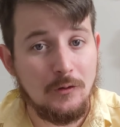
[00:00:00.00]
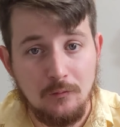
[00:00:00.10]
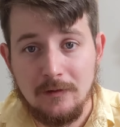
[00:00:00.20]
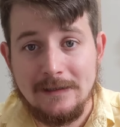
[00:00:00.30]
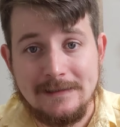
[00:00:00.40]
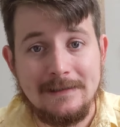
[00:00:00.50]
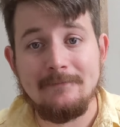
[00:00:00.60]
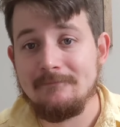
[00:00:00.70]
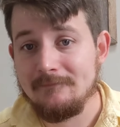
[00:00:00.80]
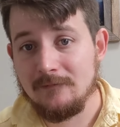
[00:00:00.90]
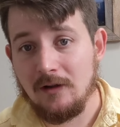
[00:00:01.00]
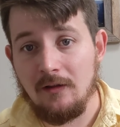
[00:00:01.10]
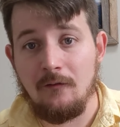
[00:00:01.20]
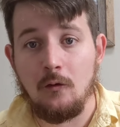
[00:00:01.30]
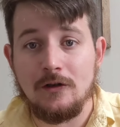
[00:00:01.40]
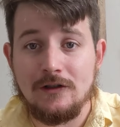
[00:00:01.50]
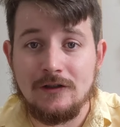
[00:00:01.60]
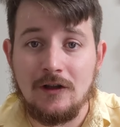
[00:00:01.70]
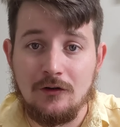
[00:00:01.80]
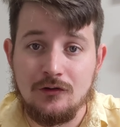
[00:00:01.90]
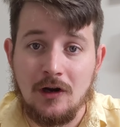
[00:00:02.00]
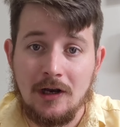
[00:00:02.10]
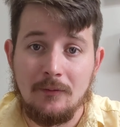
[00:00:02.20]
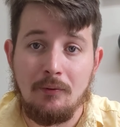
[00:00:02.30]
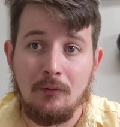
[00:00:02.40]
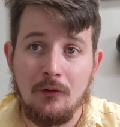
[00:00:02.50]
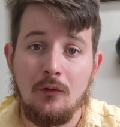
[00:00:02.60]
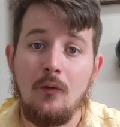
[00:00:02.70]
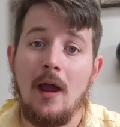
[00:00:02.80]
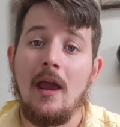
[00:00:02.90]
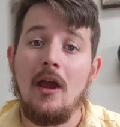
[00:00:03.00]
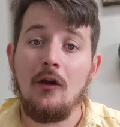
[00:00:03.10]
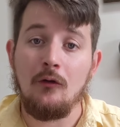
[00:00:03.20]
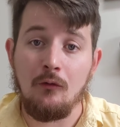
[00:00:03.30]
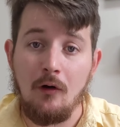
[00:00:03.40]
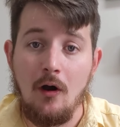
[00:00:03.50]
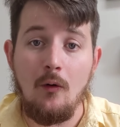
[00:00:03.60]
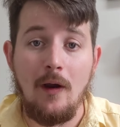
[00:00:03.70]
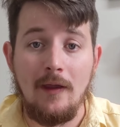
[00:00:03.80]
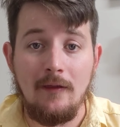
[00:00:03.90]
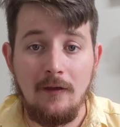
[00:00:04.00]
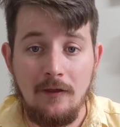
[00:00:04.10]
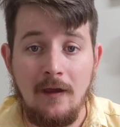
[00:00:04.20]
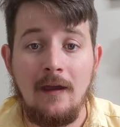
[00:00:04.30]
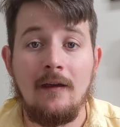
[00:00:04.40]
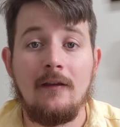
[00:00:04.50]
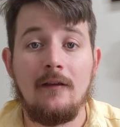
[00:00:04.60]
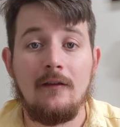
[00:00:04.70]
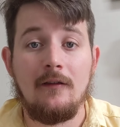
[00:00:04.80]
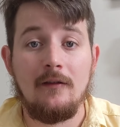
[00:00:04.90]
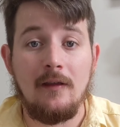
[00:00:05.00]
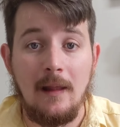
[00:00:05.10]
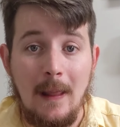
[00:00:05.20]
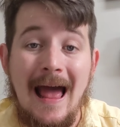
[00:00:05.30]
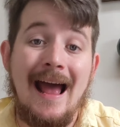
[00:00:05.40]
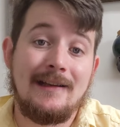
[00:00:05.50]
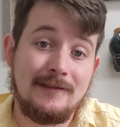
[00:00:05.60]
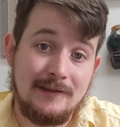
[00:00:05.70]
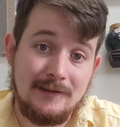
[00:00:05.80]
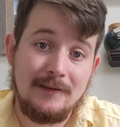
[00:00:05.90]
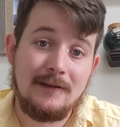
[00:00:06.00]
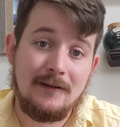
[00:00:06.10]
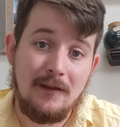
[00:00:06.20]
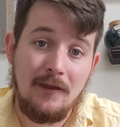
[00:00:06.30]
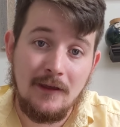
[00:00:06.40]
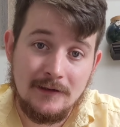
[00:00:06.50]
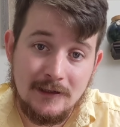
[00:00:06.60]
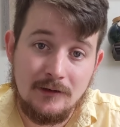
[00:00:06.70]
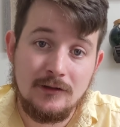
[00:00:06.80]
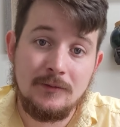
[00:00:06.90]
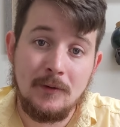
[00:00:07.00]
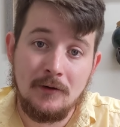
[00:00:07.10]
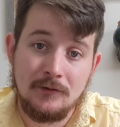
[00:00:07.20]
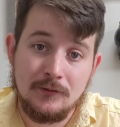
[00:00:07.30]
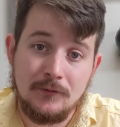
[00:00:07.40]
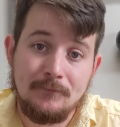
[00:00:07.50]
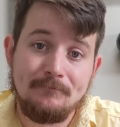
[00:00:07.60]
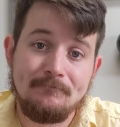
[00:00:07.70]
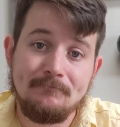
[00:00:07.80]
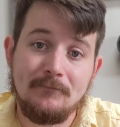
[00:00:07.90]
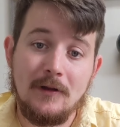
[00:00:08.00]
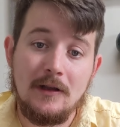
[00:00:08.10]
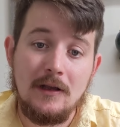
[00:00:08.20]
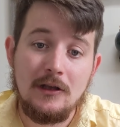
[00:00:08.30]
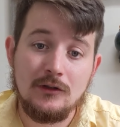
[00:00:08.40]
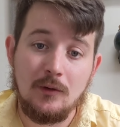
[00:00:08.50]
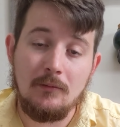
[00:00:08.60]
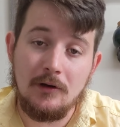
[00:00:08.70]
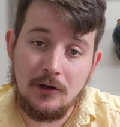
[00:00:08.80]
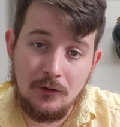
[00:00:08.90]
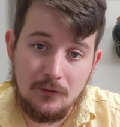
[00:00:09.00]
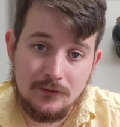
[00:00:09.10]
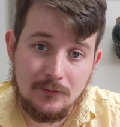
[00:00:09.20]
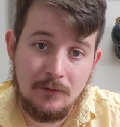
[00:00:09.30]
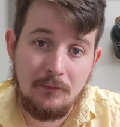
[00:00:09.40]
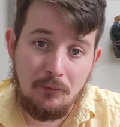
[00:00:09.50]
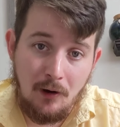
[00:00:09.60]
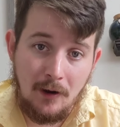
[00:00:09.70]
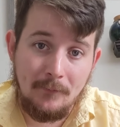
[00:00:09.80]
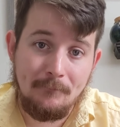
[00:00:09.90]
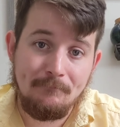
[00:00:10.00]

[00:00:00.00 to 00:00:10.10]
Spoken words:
Don't listen to the voices that are trying to pull you away. Grow in the things that last, the things that are spiritual. So what I'm going to do is I'm going to pray.